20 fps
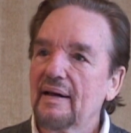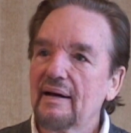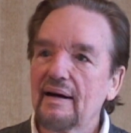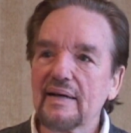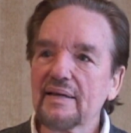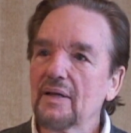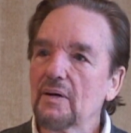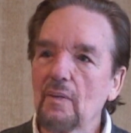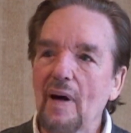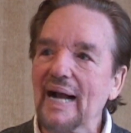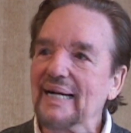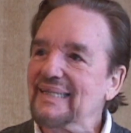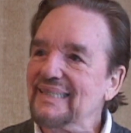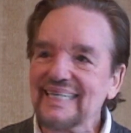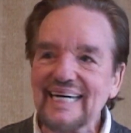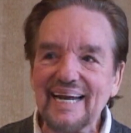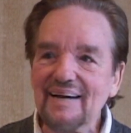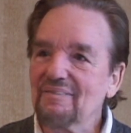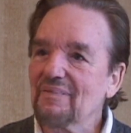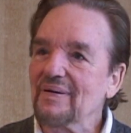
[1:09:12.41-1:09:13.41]
I could
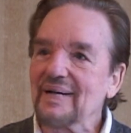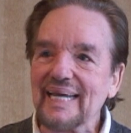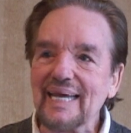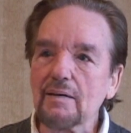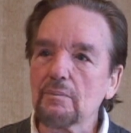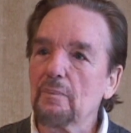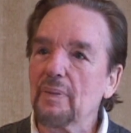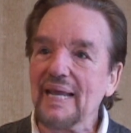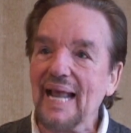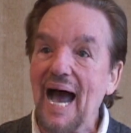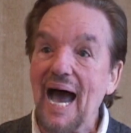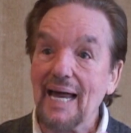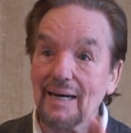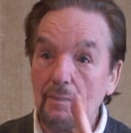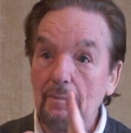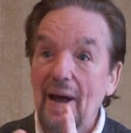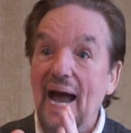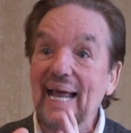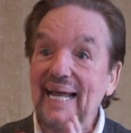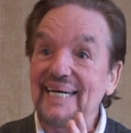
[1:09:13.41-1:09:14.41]
never get
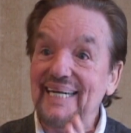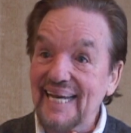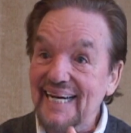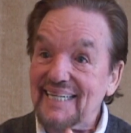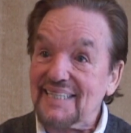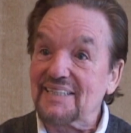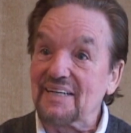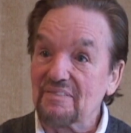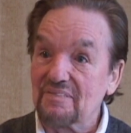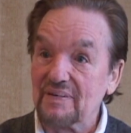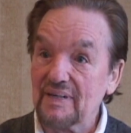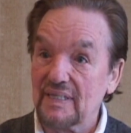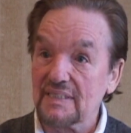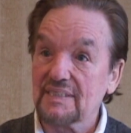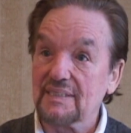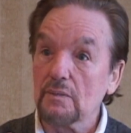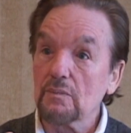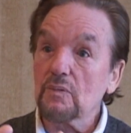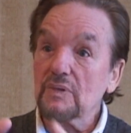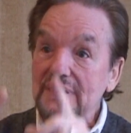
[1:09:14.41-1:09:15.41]
beyond my
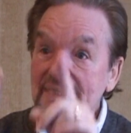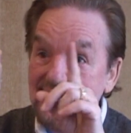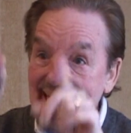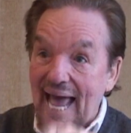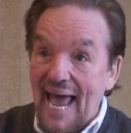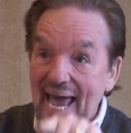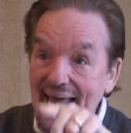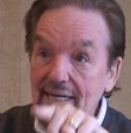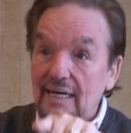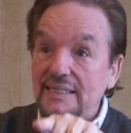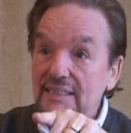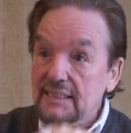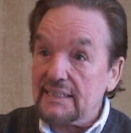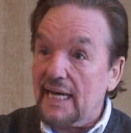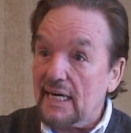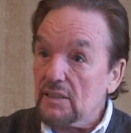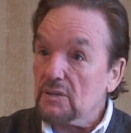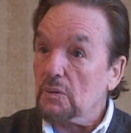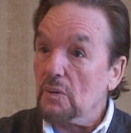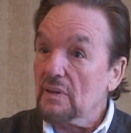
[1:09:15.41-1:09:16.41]
addictiveness. It was that
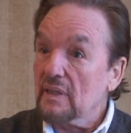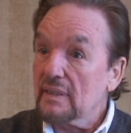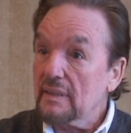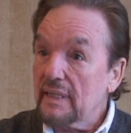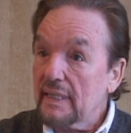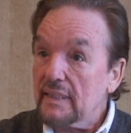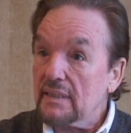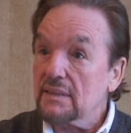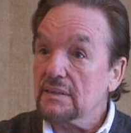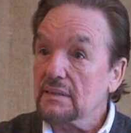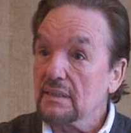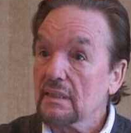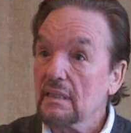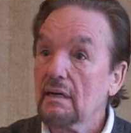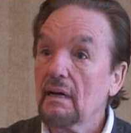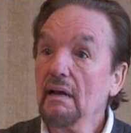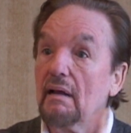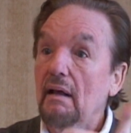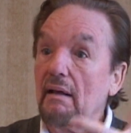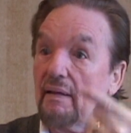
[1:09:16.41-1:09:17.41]
sexual addiction
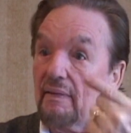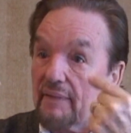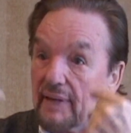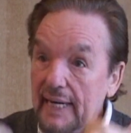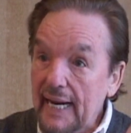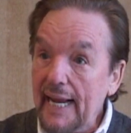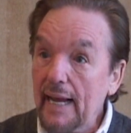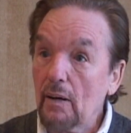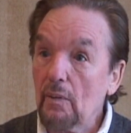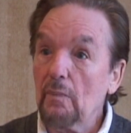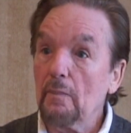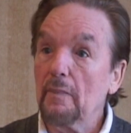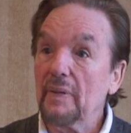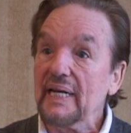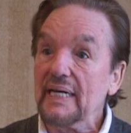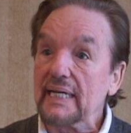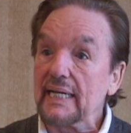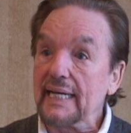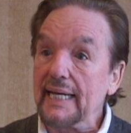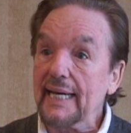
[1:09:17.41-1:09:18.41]
that helped
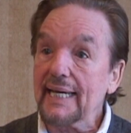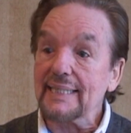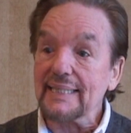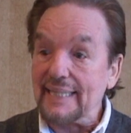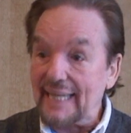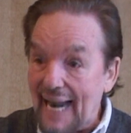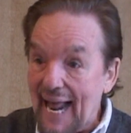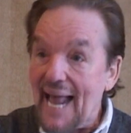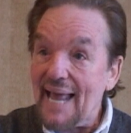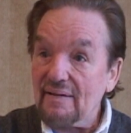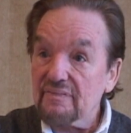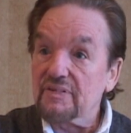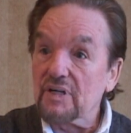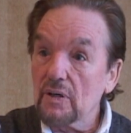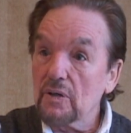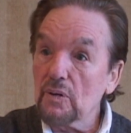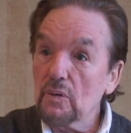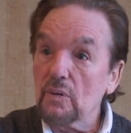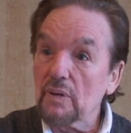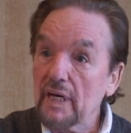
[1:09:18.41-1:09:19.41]
me to get that I have to
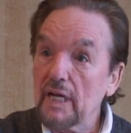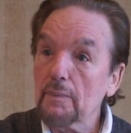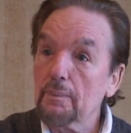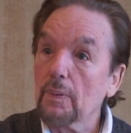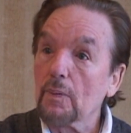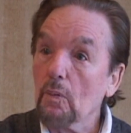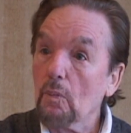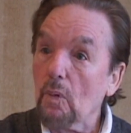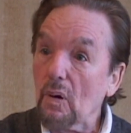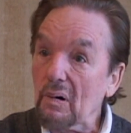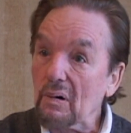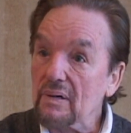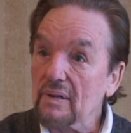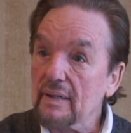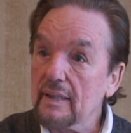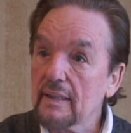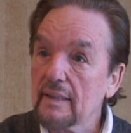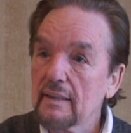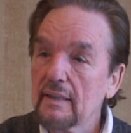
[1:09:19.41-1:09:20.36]
do deeper work.